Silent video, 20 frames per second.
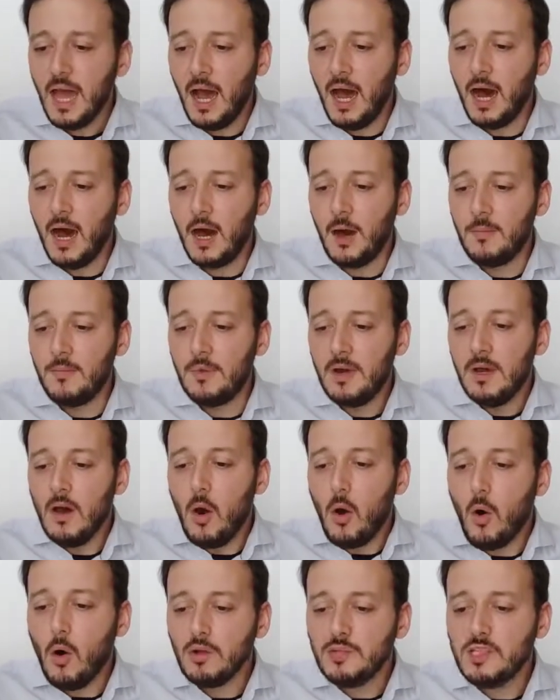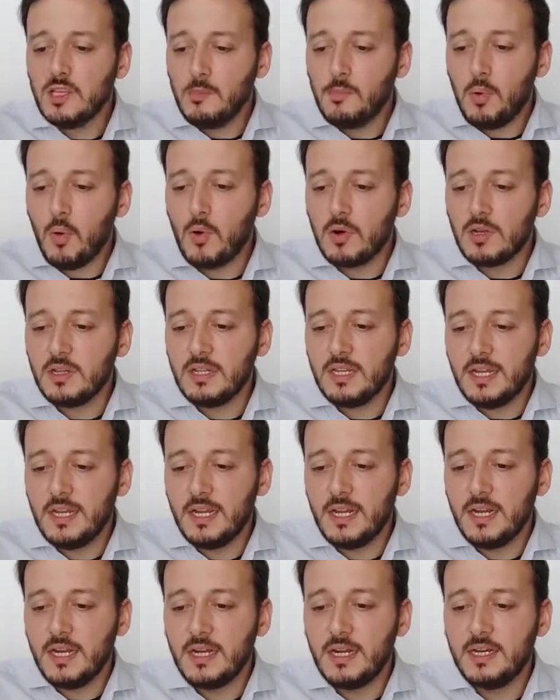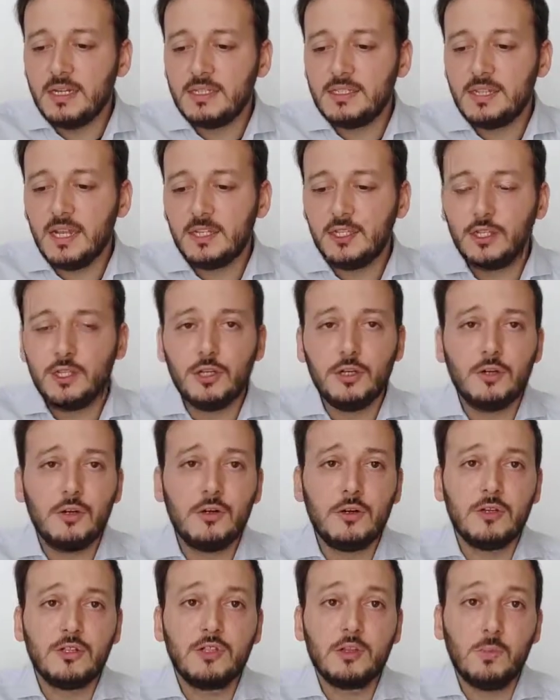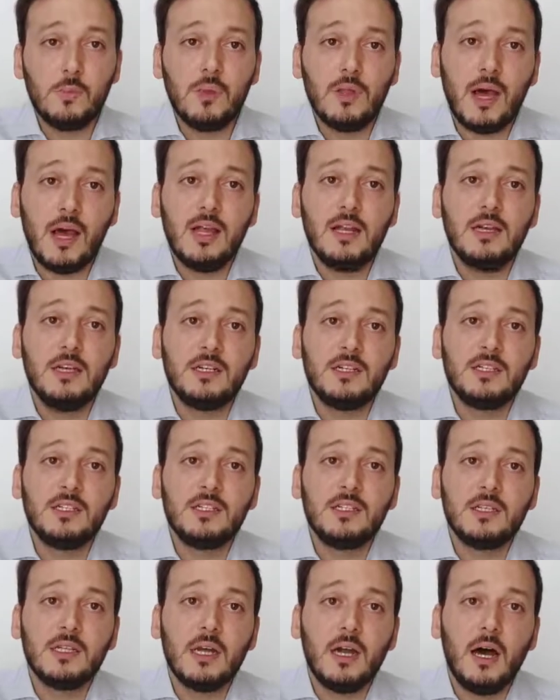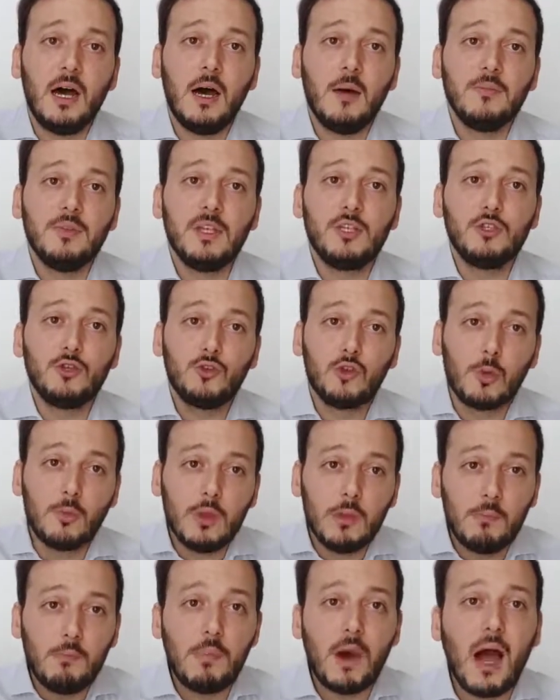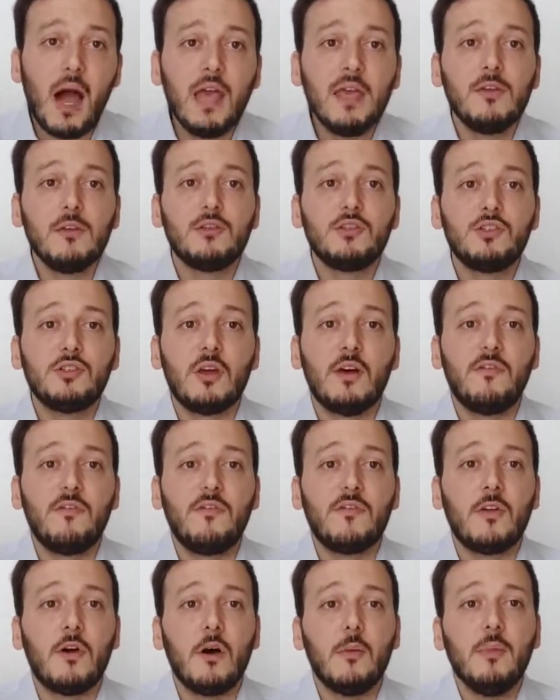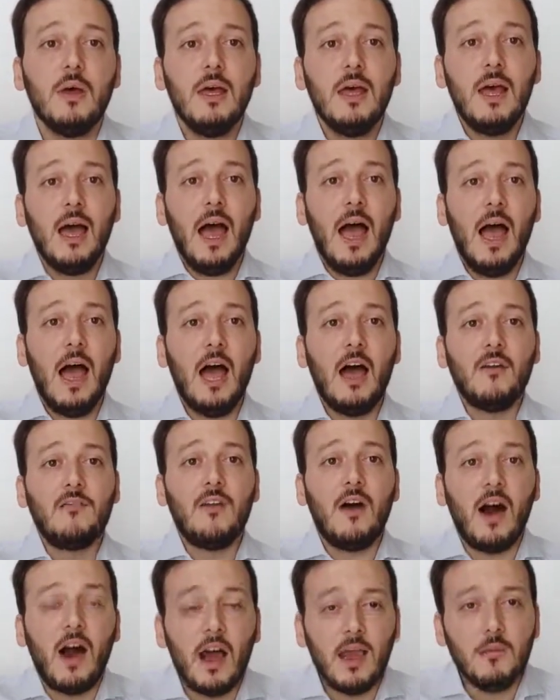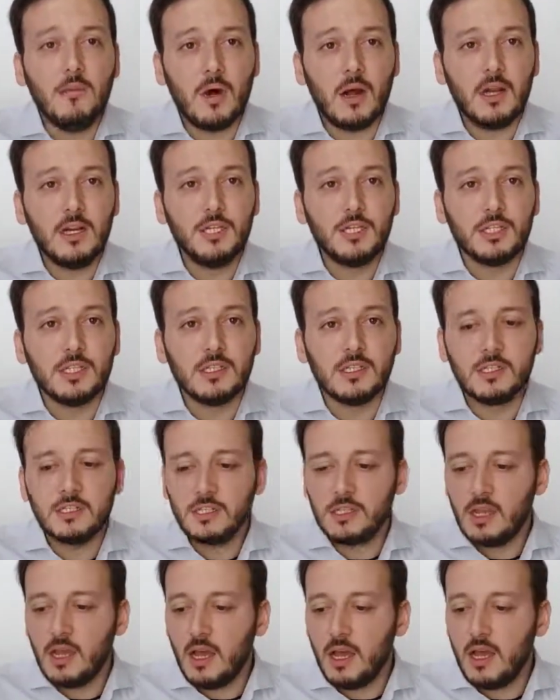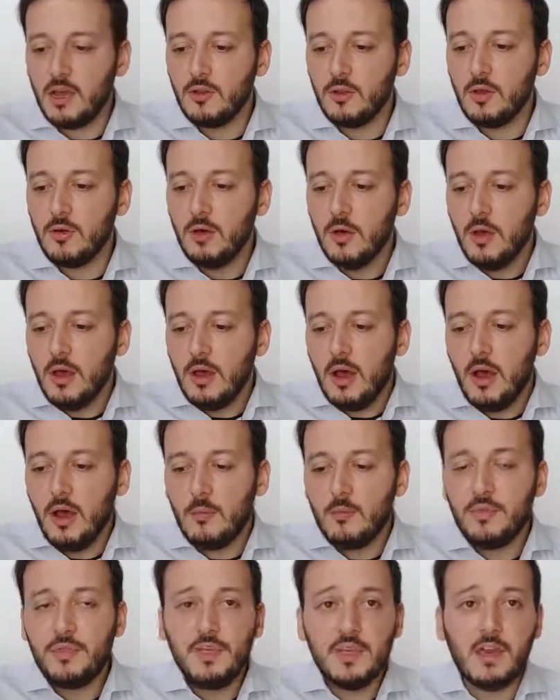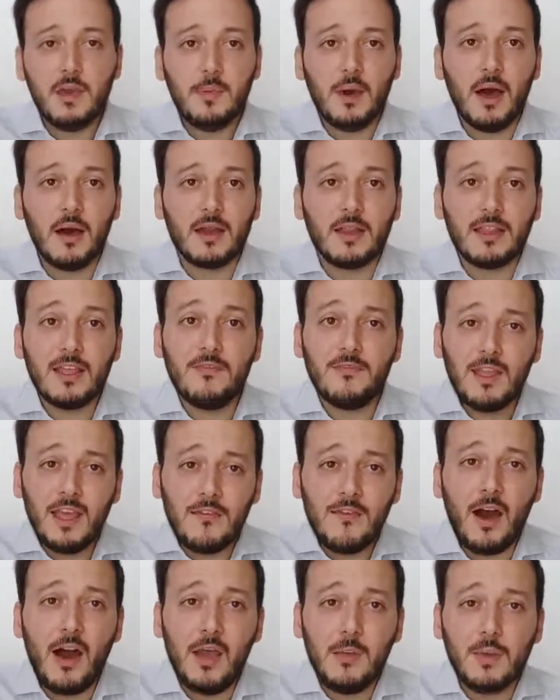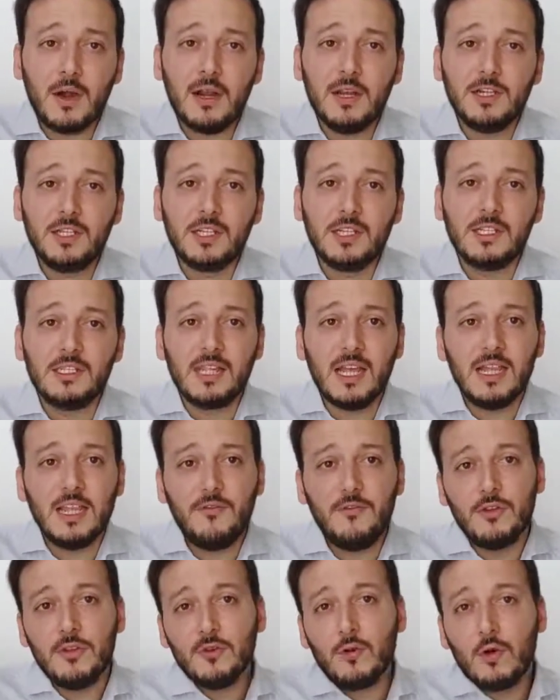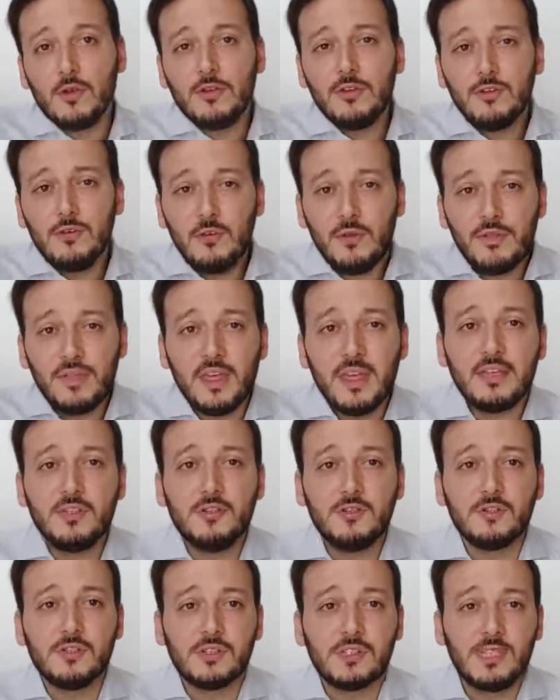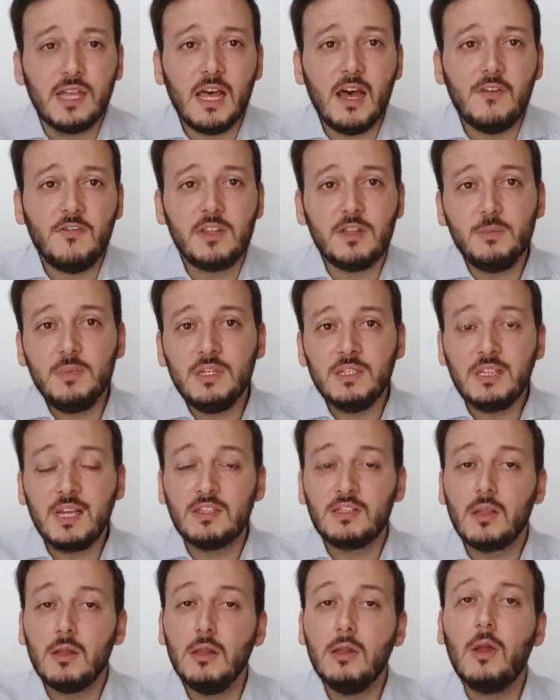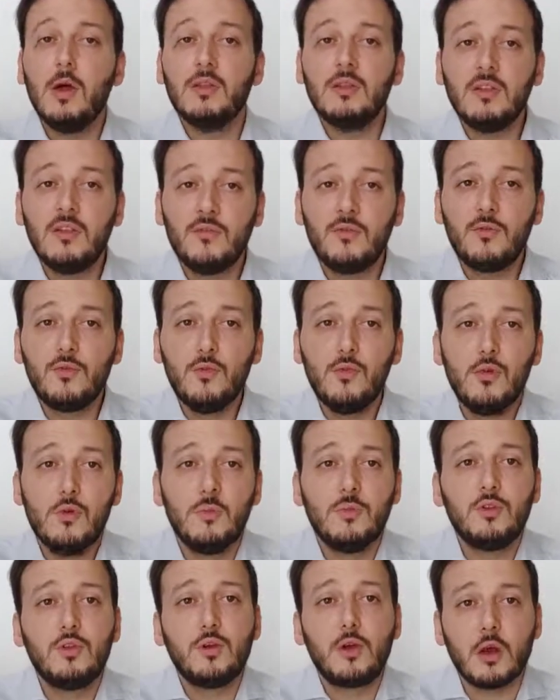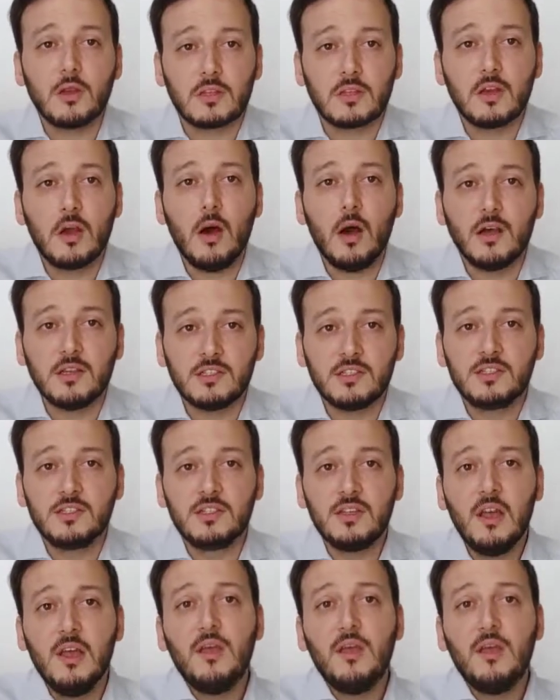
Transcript: Also important here is that your suppliers that you're normally buying your stuff from have high margins. Think about it. If they have high margins, and if you're going to do things yourself, it means there's a lot of room to cut costs